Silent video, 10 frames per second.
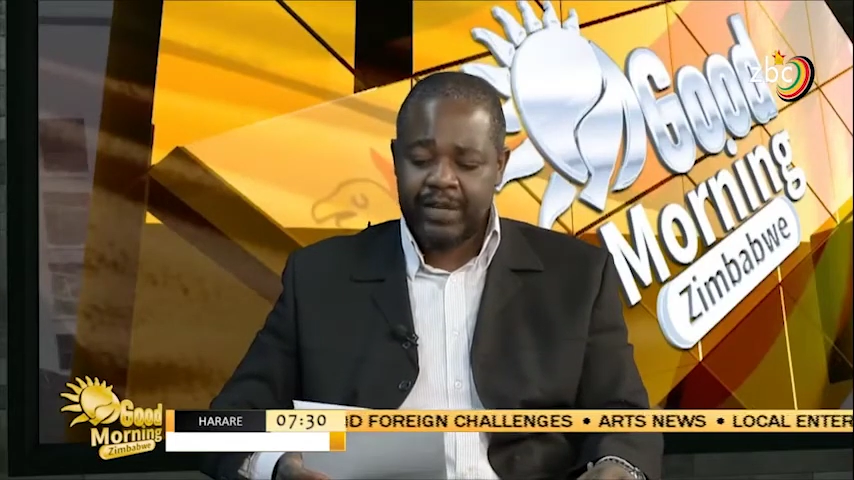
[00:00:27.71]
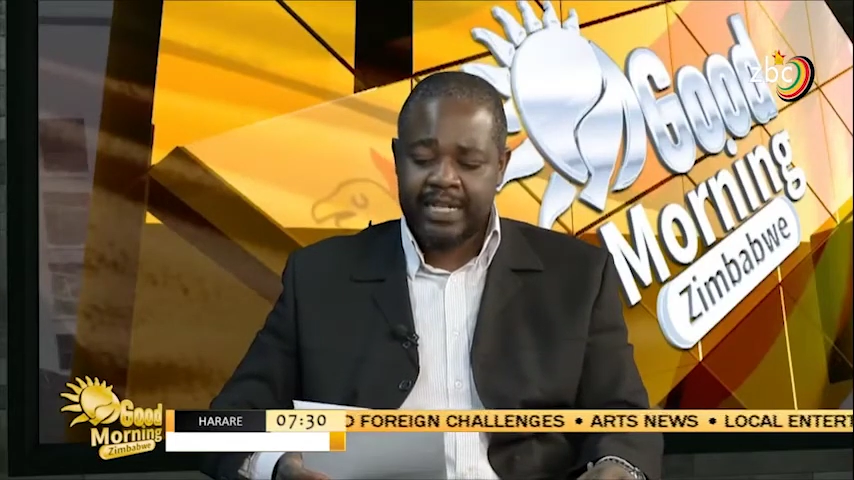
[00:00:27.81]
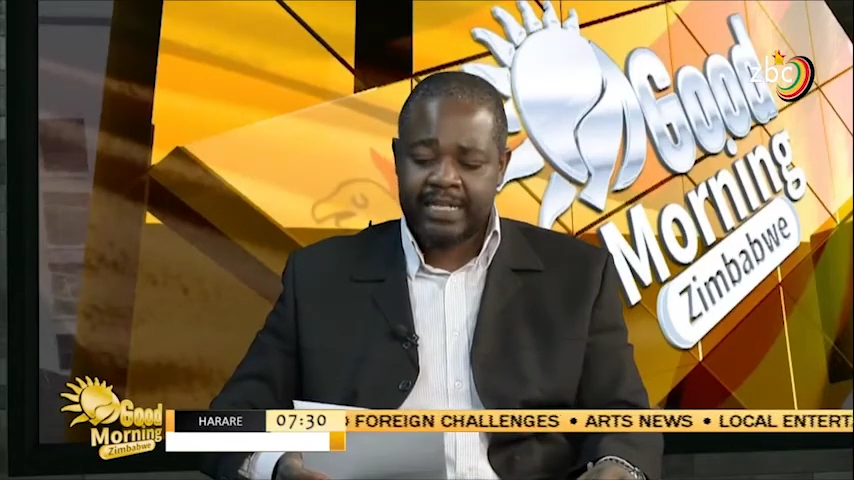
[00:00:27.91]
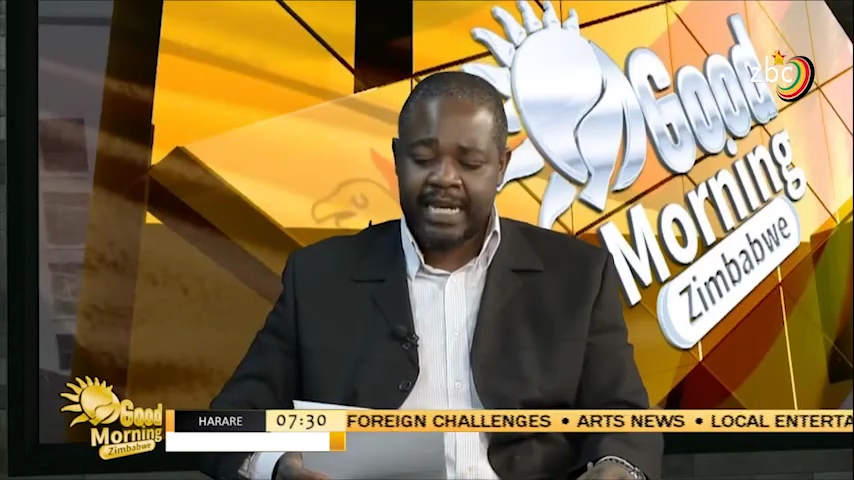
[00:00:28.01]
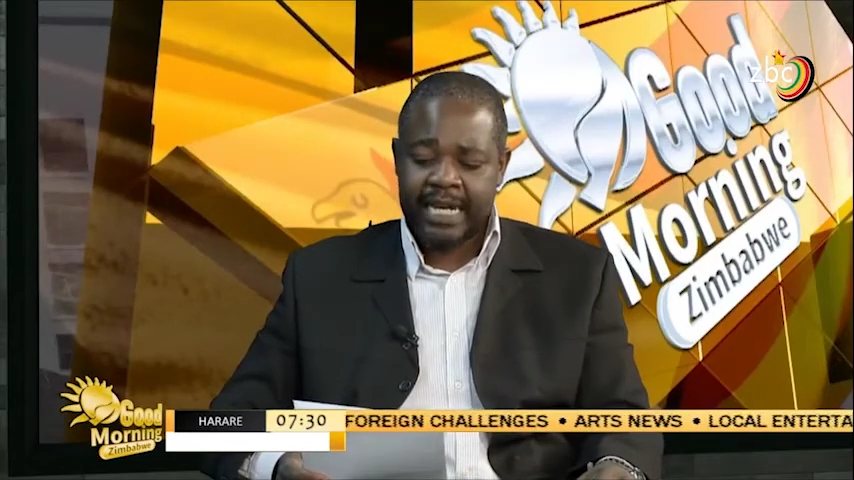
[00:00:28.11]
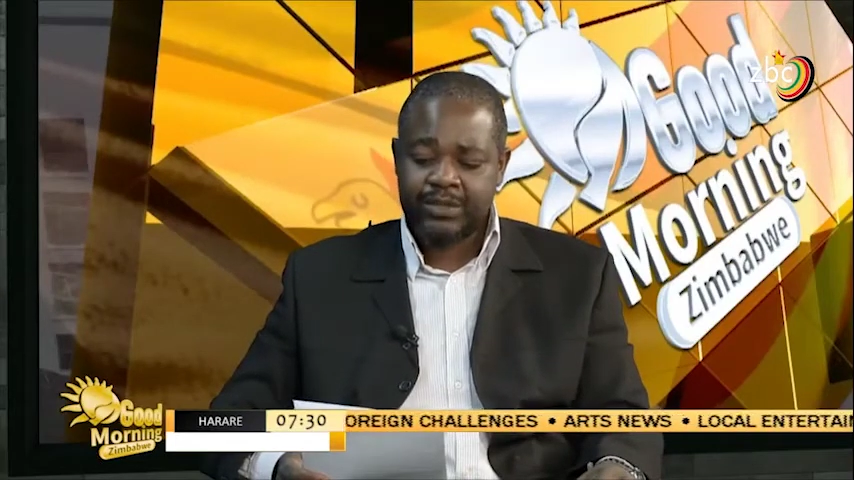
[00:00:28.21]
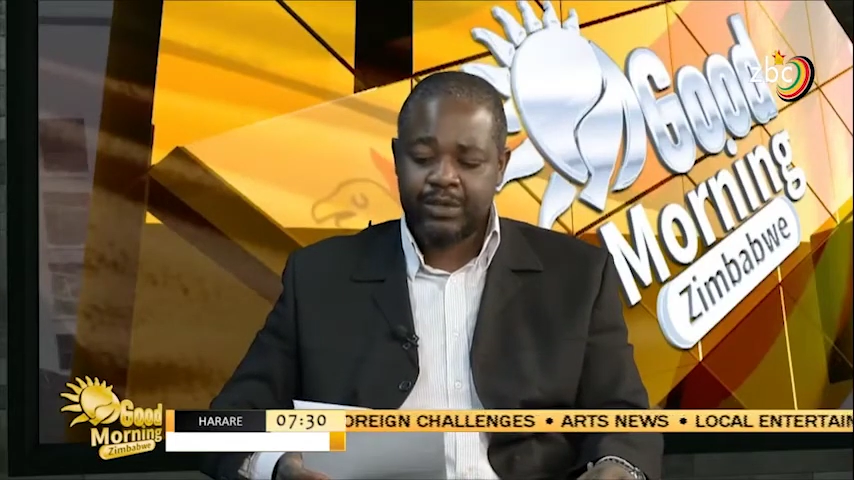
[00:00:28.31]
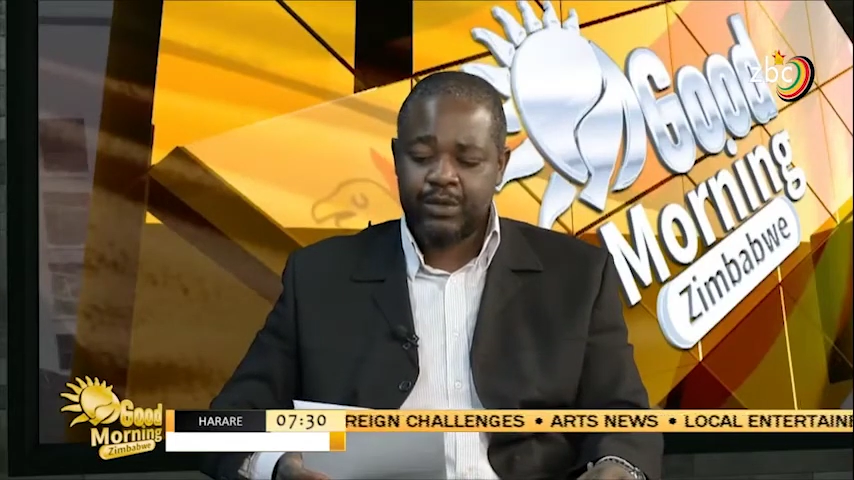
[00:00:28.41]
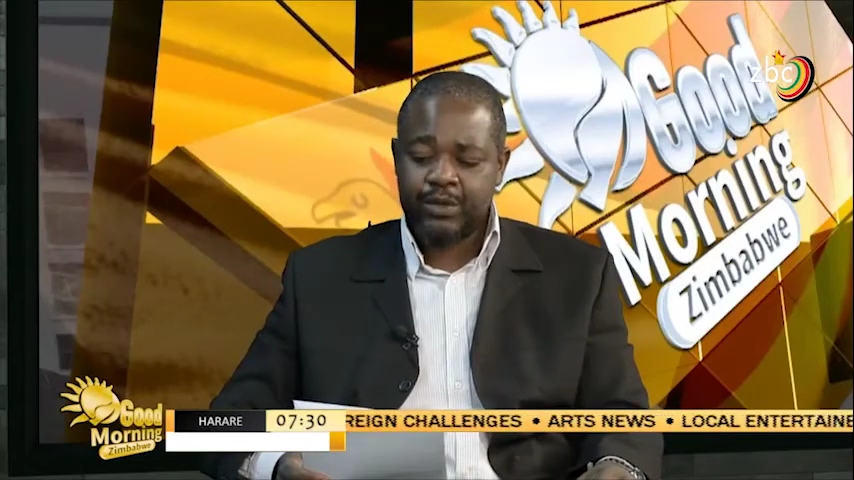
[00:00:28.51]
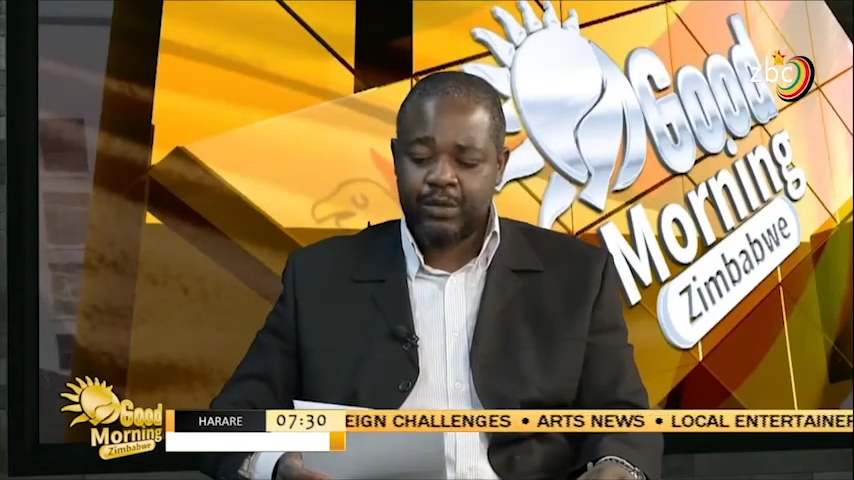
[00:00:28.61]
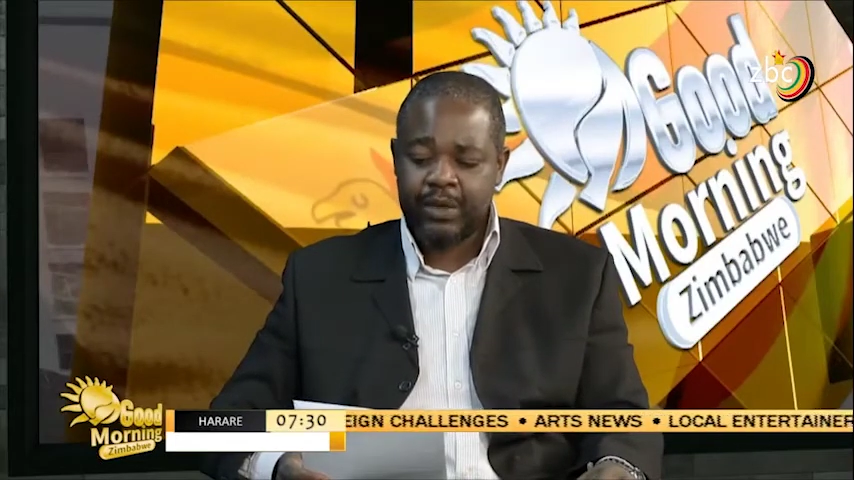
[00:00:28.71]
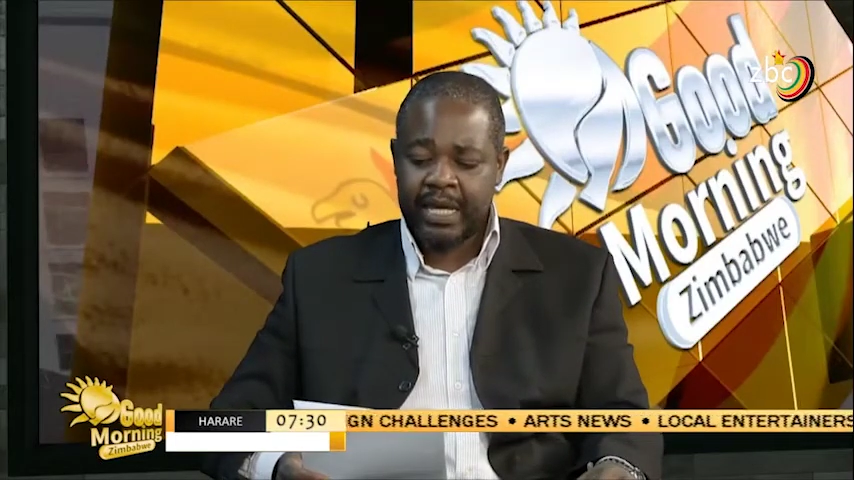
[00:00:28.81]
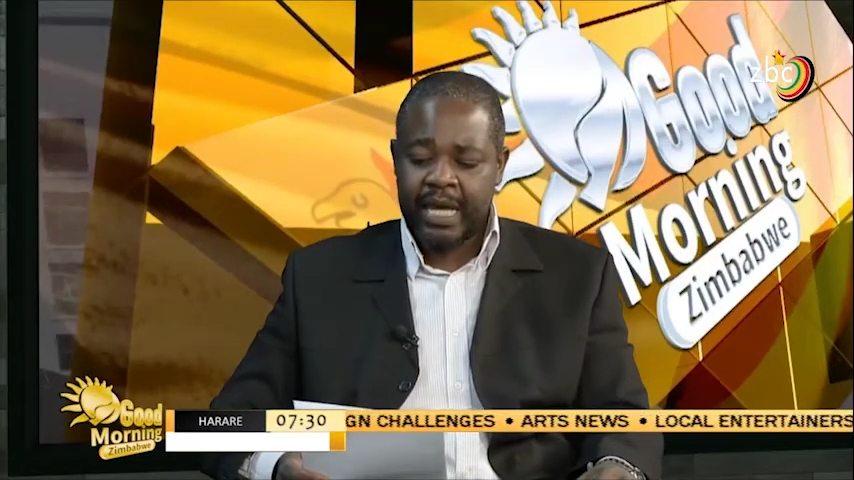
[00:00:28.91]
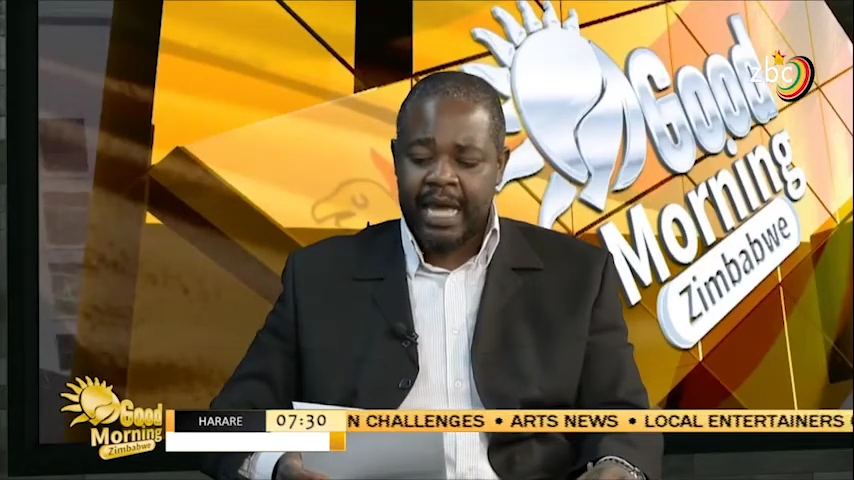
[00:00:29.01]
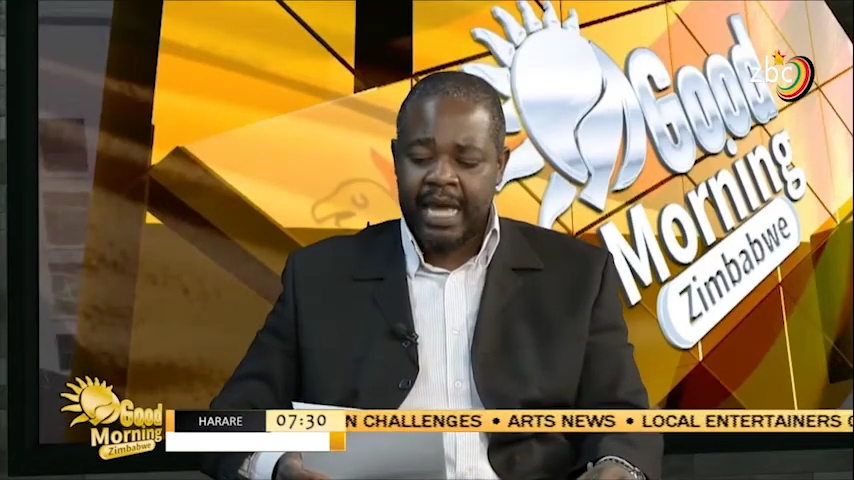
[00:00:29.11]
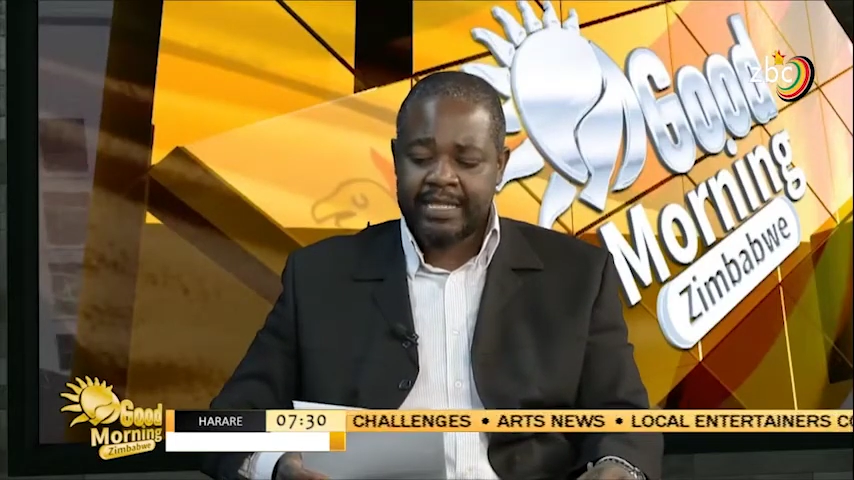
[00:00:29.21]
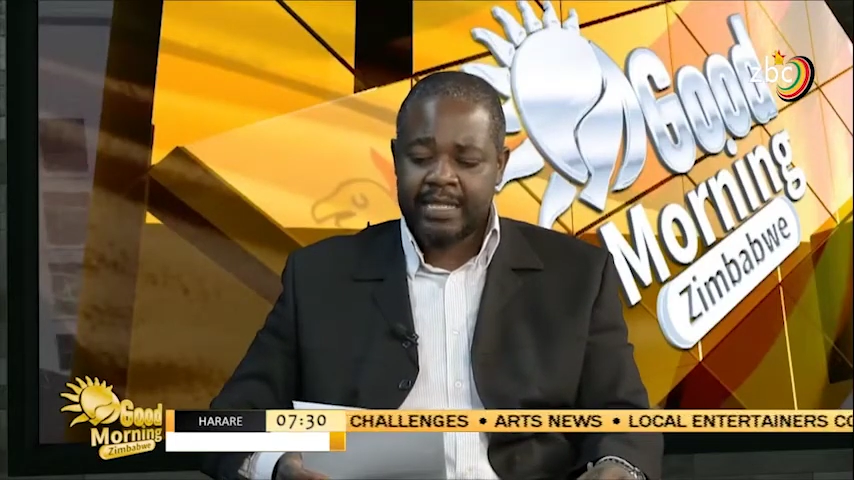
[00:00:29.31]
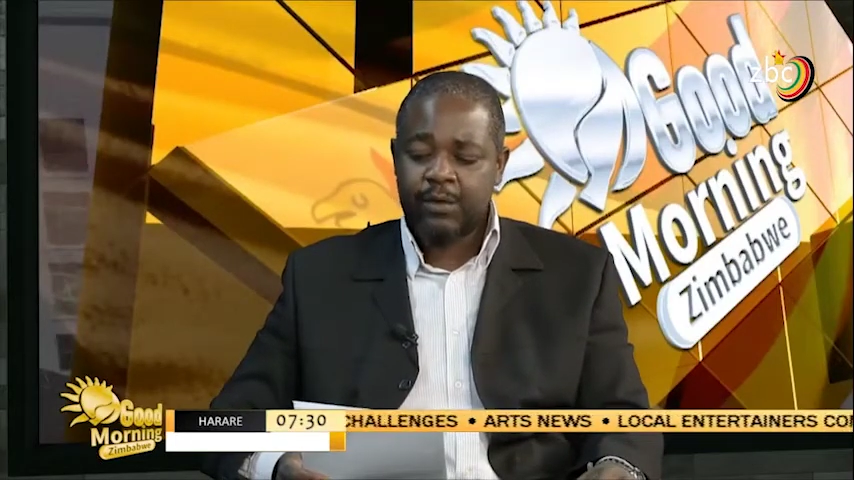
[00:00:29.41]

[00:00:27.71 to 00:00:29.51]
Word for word: International Youth Week as uh,